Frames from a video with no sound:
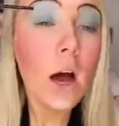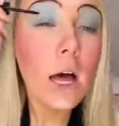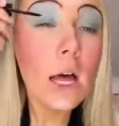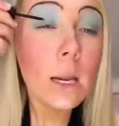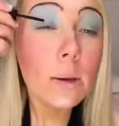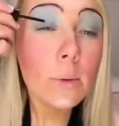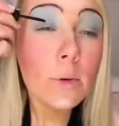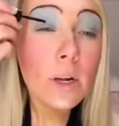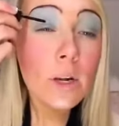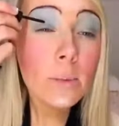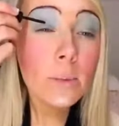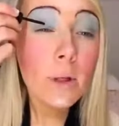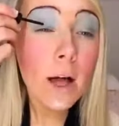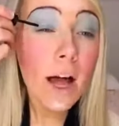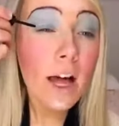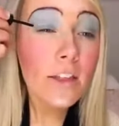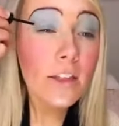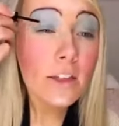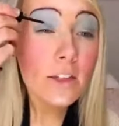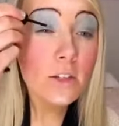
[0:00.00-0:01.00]
And I'm going to
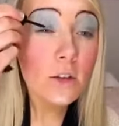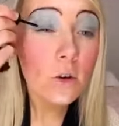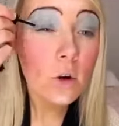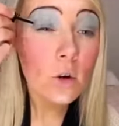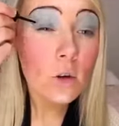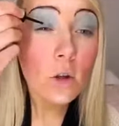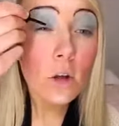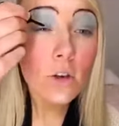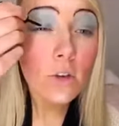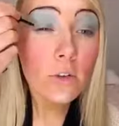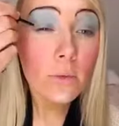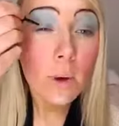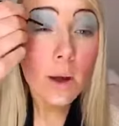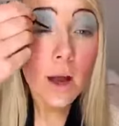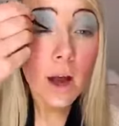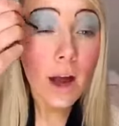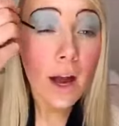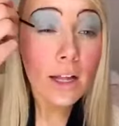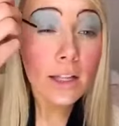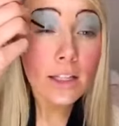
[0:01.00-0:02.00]
apply this all over my
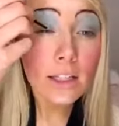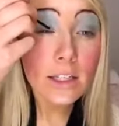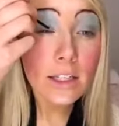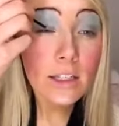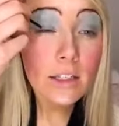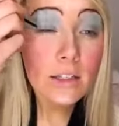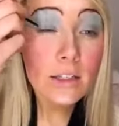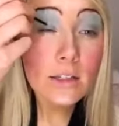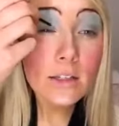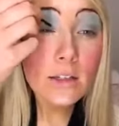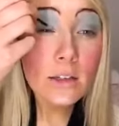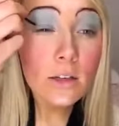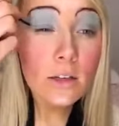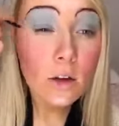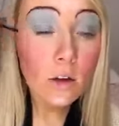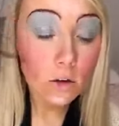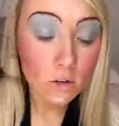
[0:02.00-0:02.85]
eyelids,